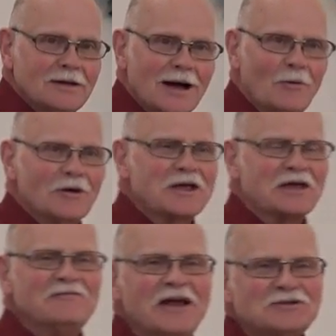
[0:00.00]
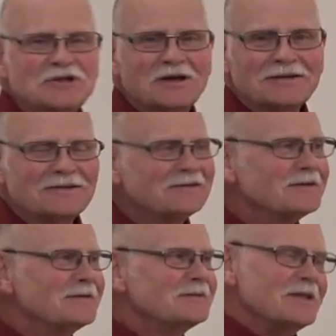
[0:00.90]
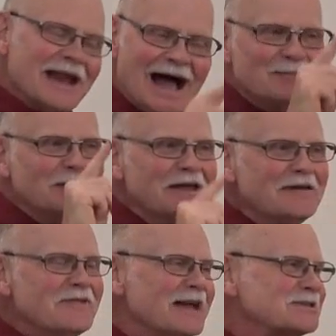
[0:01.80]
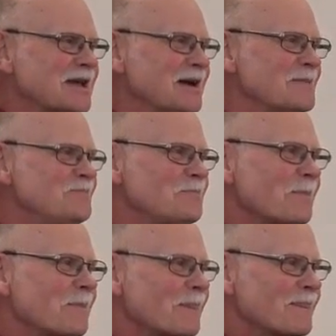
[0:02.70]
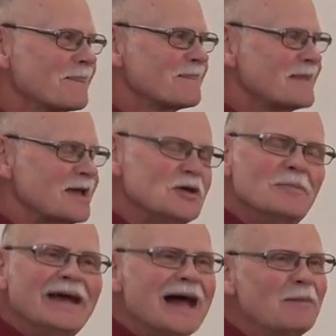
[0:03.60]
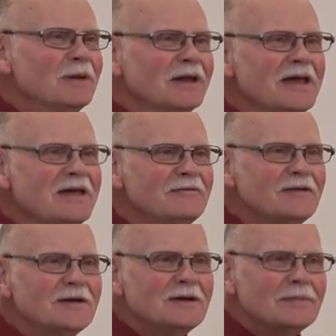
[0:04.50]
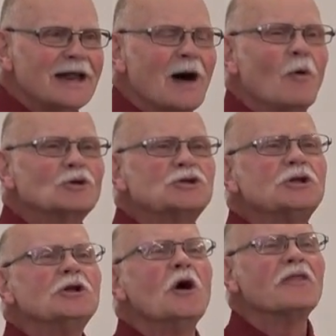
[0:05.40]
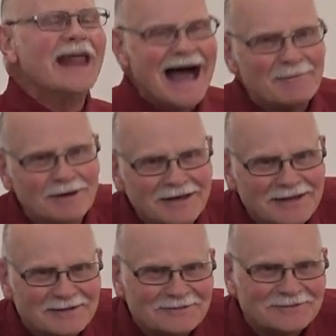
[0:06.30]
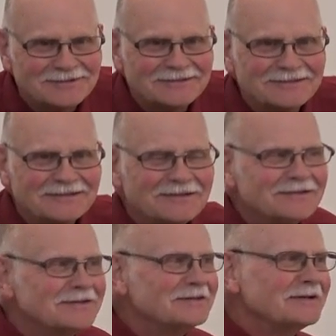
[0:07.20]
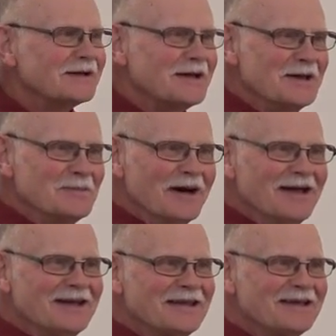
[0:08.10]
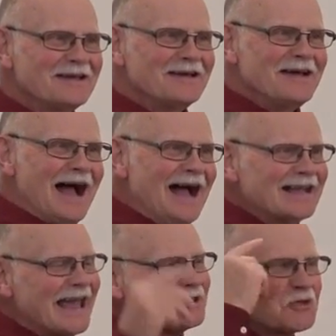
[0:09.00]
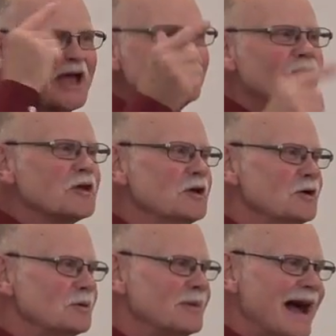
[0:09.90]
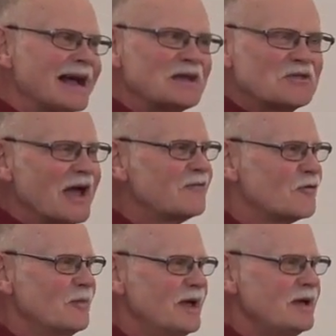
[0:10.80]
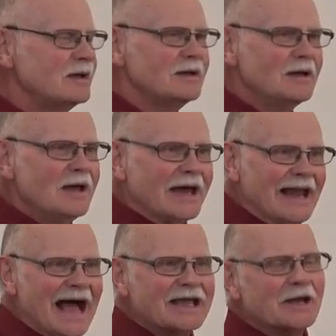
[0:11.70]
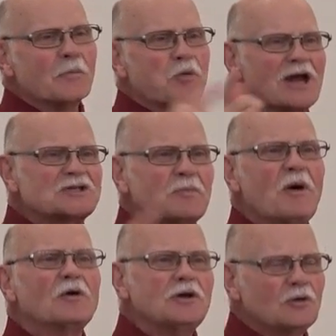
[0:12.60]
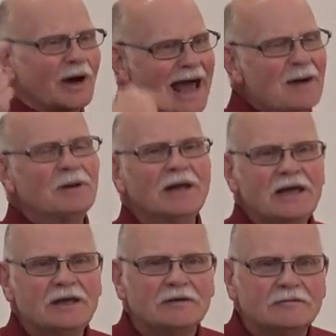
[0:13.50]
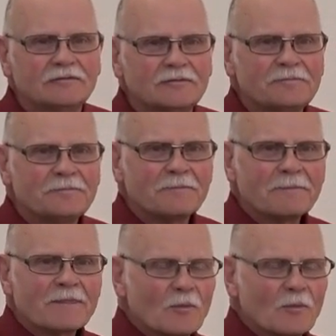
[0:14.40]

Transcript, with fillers: I want to convince you Amen. that I believe that's Him. Now, you may not believe, but I want you to know that I believe. Amen. I can't think for you, but I can think for me. And I can impress upon you what I believe.